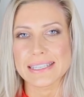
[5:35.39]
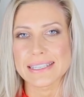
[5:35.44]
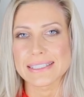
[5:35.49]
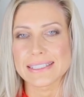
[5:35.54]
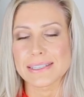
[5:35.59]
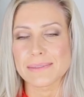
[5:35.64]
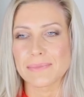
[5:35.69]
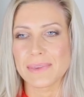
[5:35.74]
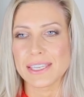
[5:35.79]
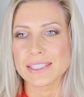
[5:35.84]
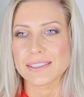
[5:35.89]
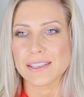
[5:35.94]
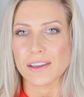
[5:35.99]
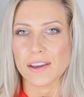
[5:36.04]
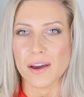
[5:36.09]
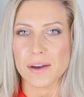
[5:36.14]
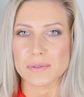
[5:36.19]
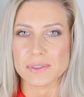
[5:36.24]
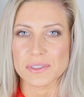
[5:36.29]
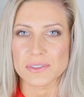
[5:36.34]
It's amazing
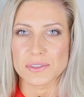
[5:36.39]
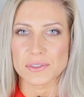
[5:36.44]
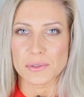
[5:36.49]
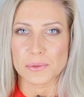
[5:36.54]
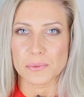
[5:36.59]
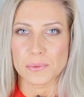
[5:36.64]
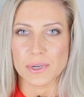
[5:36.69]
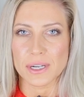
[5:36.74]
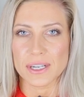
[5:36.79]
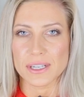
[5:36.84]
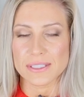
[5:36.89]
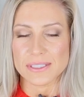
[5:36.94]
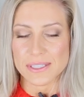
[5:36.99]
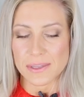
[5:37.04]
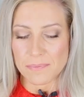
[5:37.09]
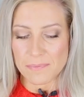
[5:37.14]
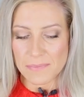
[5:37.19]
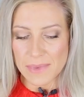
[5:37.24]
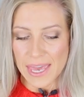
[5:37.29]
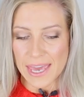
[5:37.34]
option to wear
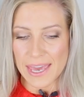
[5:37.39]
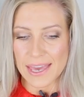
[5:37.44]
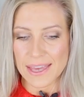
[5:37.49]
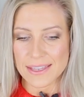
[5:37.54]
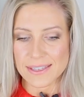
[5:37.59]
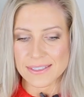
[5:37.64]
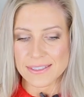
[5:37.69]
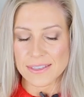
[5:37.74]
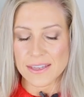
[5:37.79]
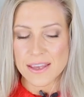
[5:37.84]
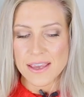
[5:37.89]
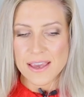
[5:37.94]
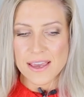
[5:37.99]
some pants